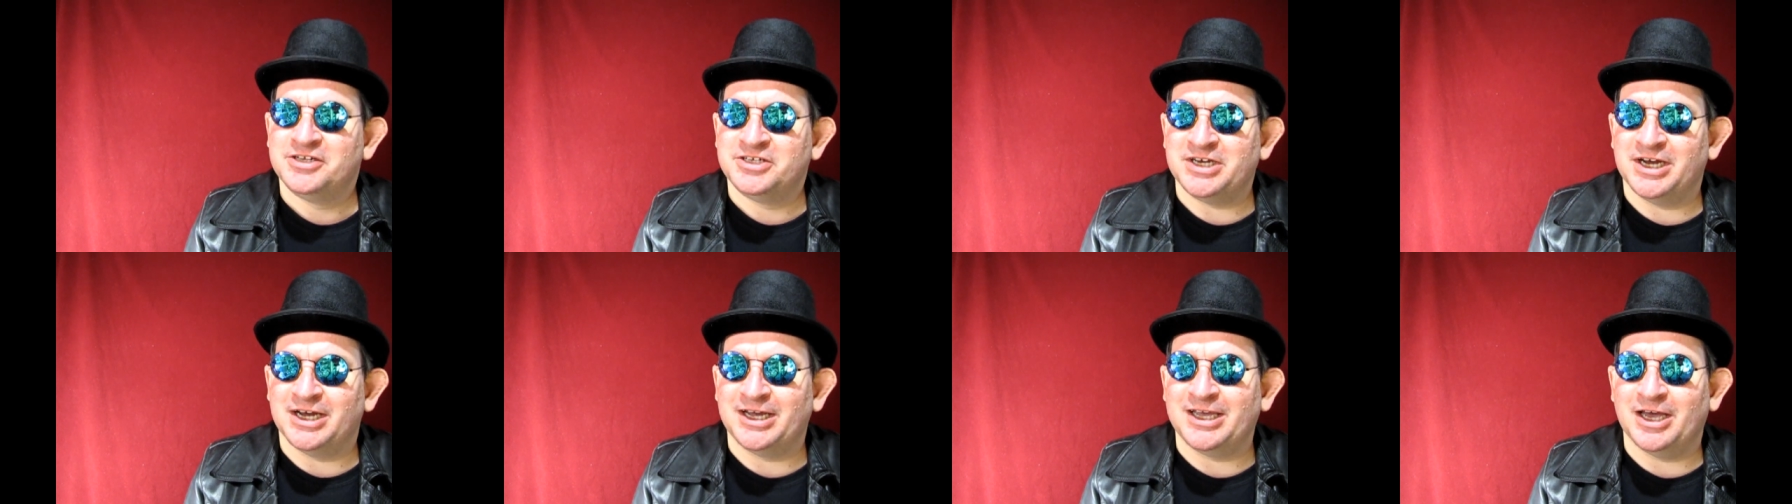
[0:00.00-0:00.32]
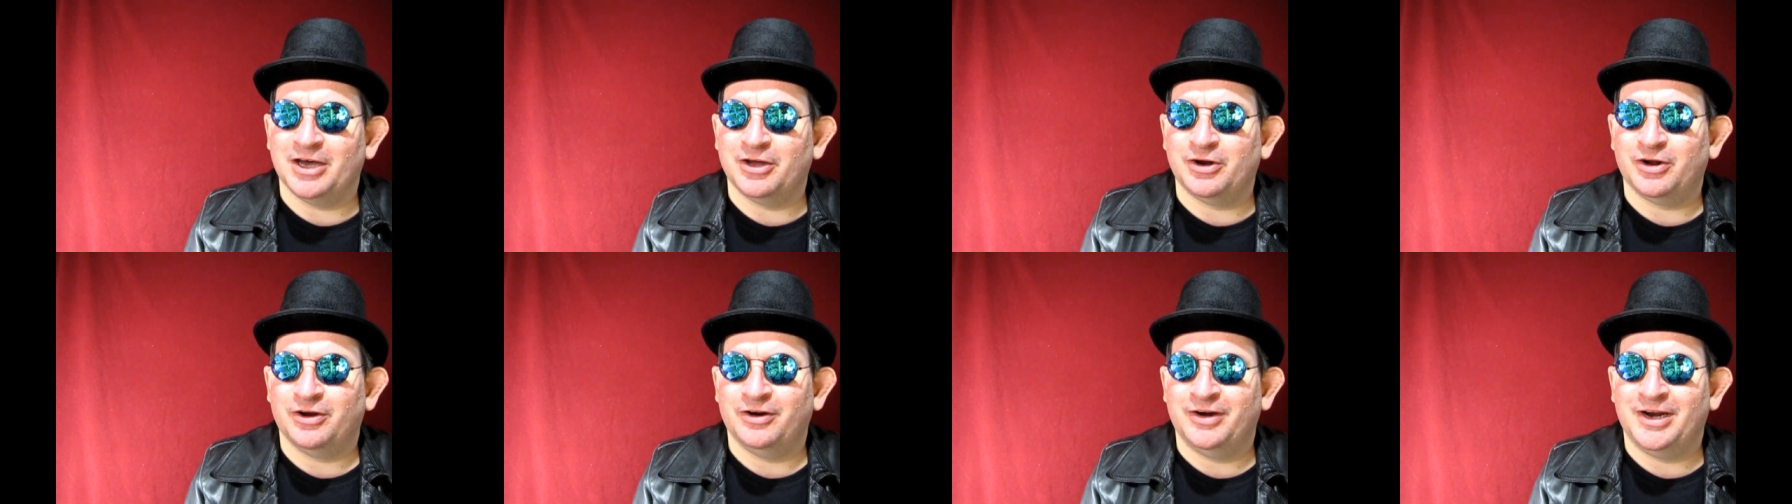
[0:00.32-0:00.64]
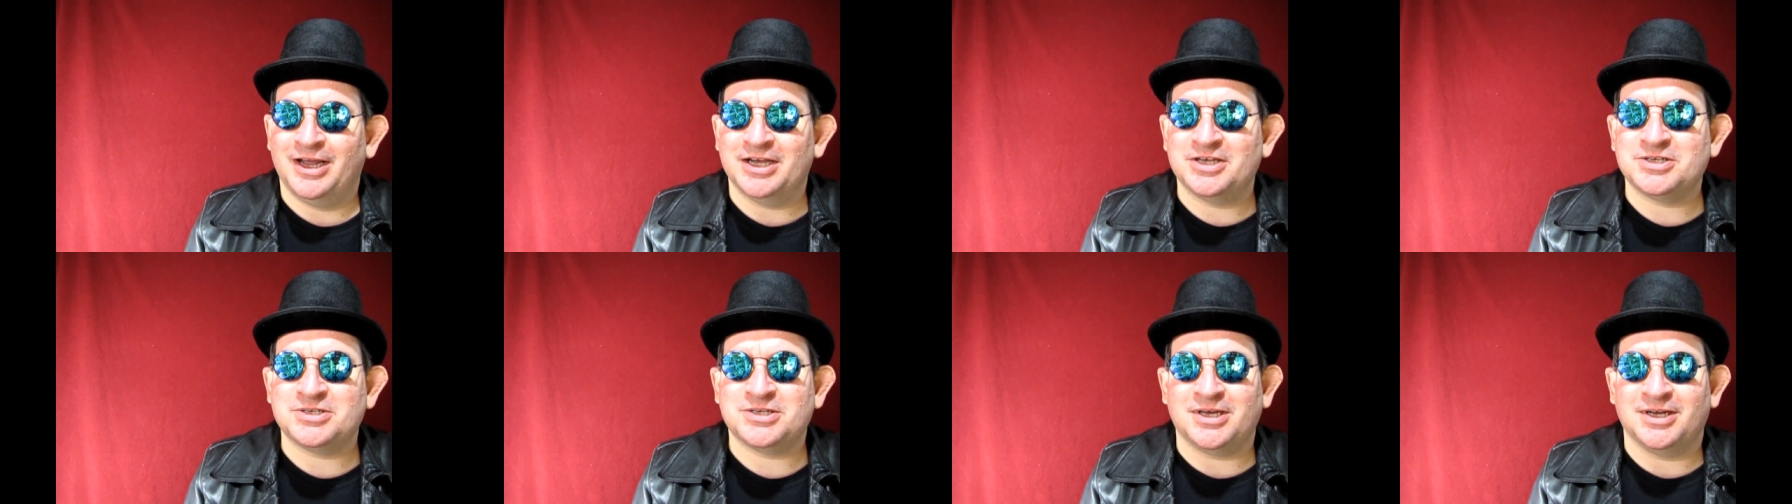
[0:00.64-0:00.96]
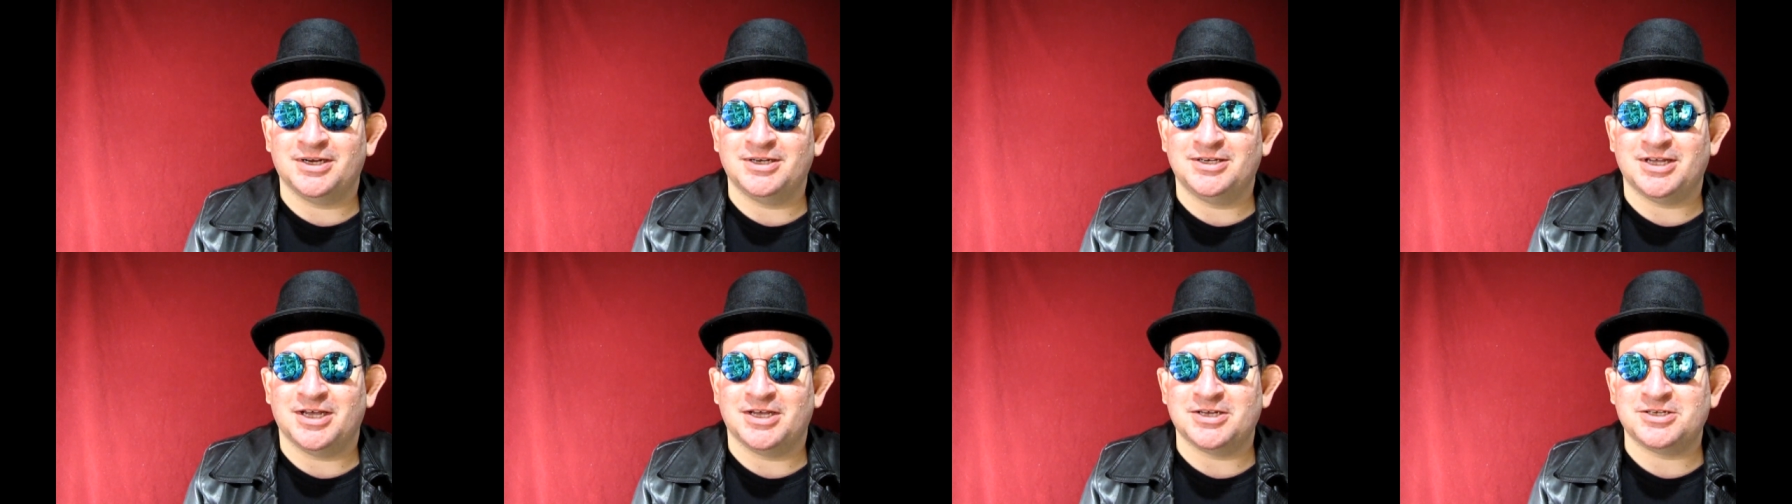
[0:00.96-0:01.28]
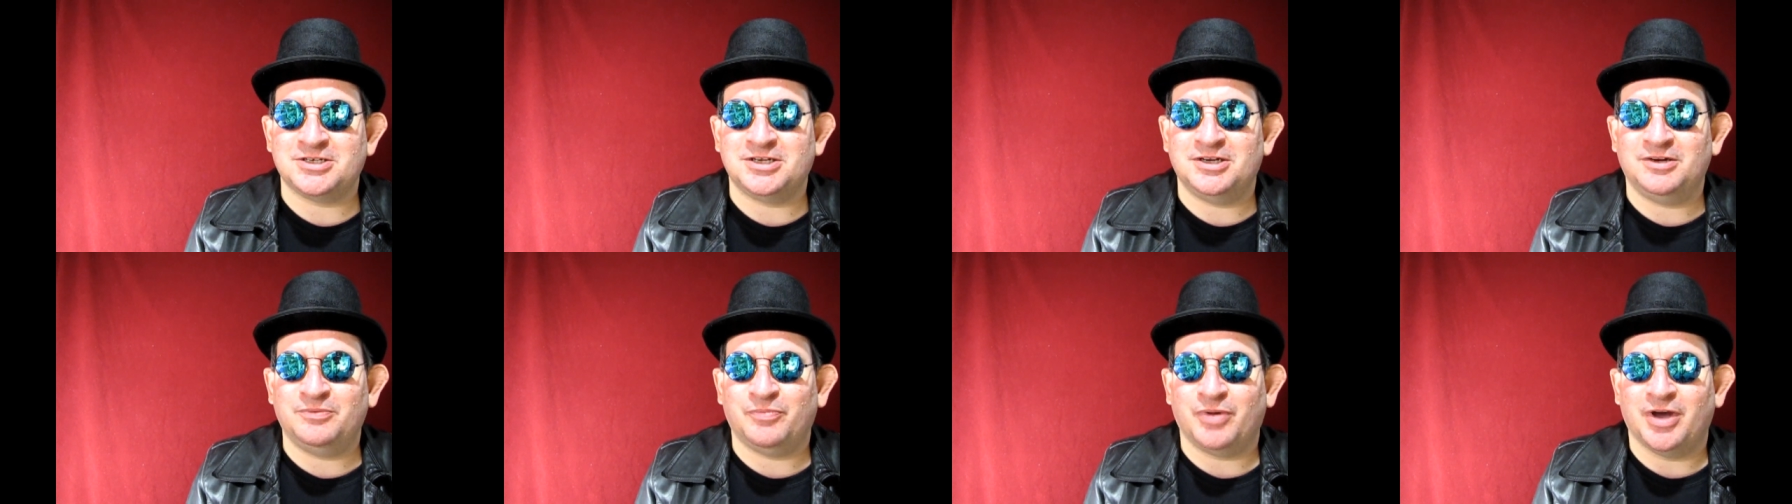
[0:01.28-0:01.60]
Check out our next
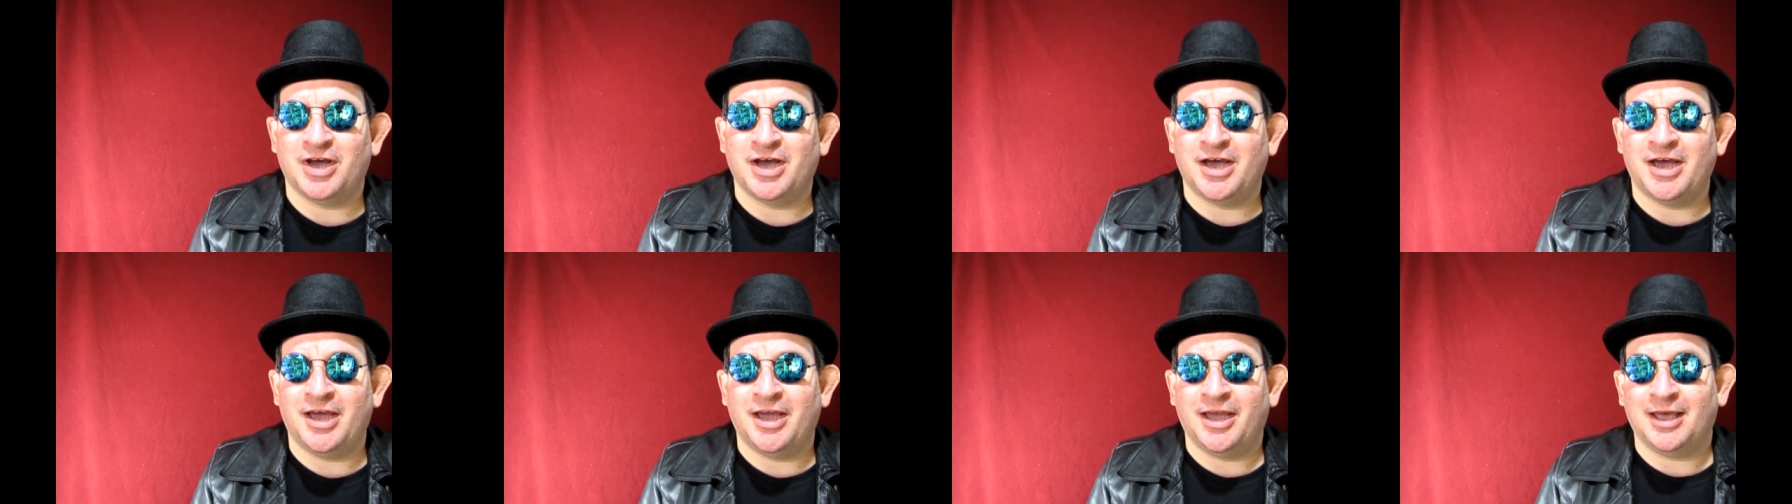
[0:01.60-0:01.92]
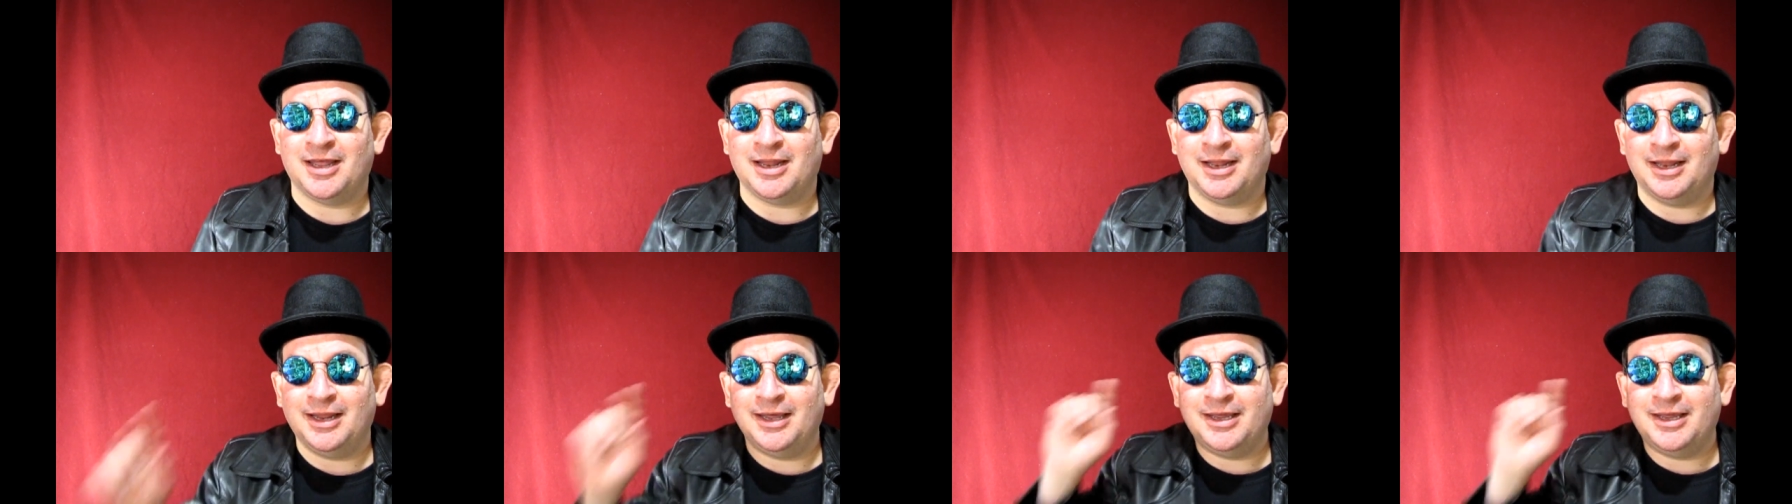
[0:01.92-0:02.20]
contestant by